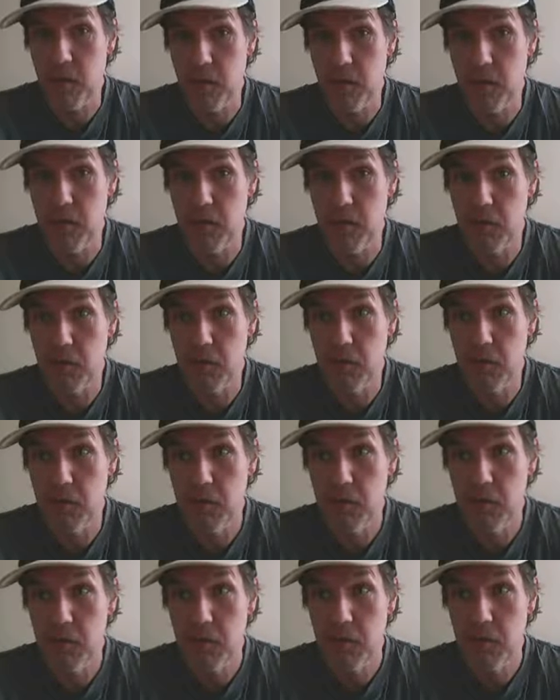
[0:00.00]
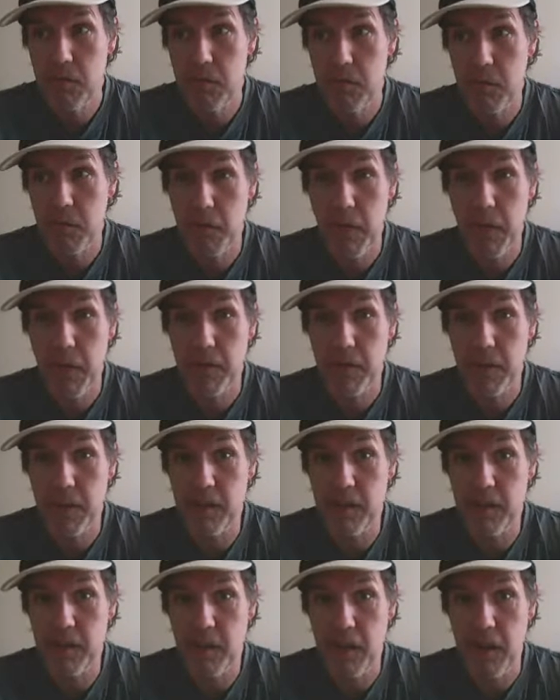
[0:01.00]
to the way
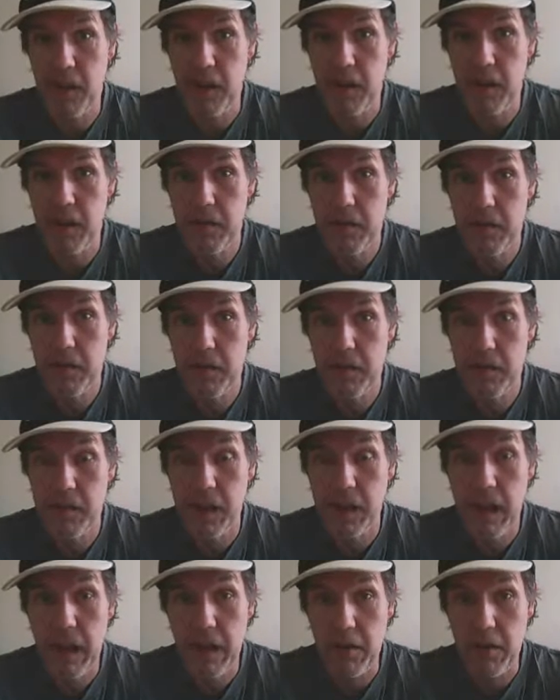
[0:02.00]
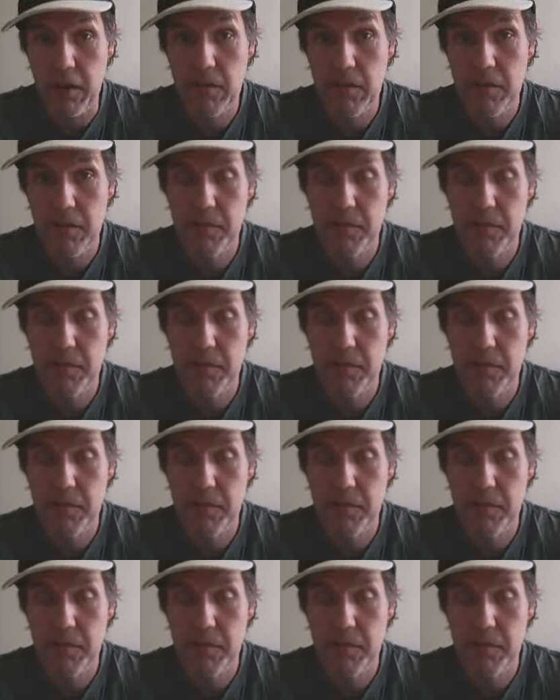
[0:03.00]
things are now.